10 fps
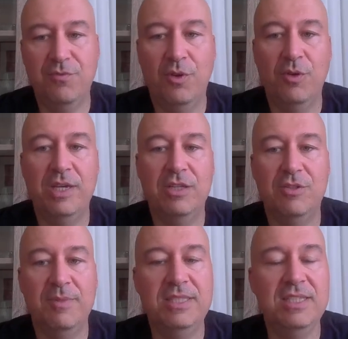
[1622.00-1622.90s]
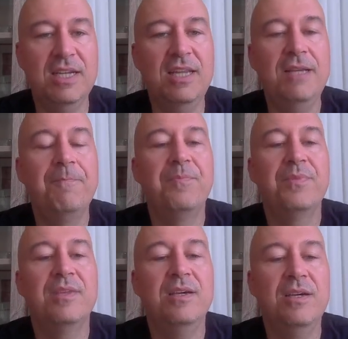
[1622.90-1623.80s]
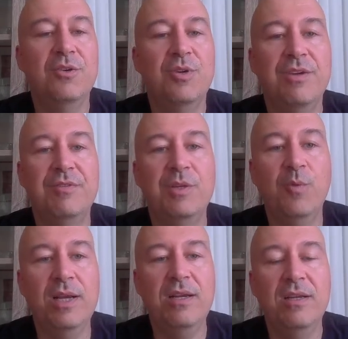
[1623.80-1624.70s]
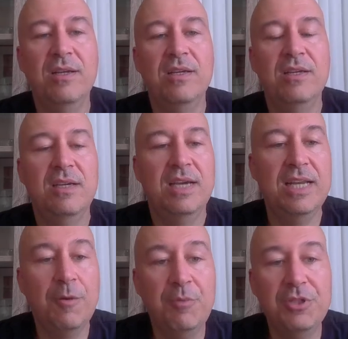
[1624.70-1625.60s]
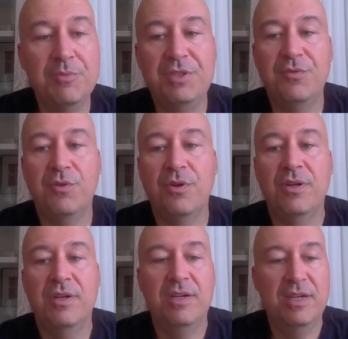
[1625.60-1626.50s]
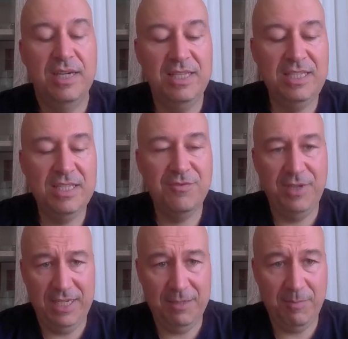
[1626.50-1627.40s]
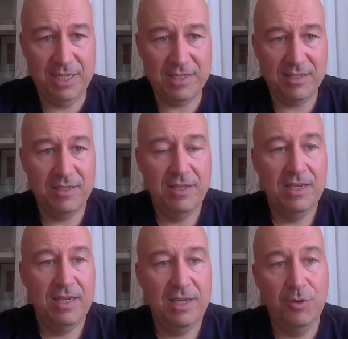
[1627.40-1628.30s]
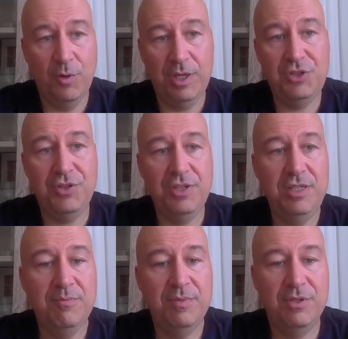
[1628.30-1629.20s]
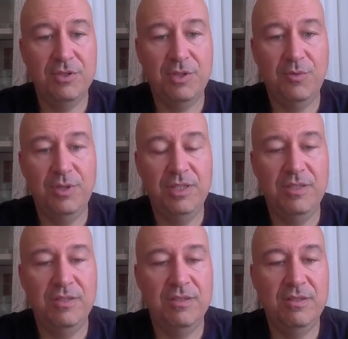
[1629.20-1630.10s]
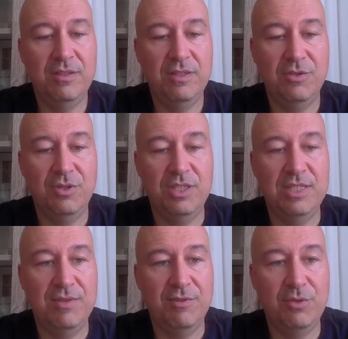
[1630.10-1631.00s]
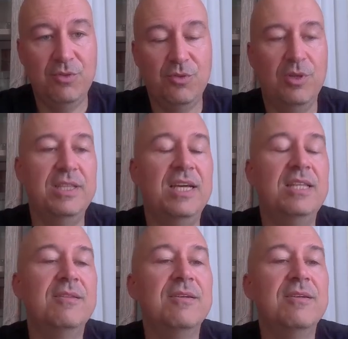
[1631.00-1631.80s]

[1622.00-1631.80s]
following automatically. Yeah, rook fd1, and now bishop g4. And this is very unpleasant. No h3, because the queen is on d7 controlling that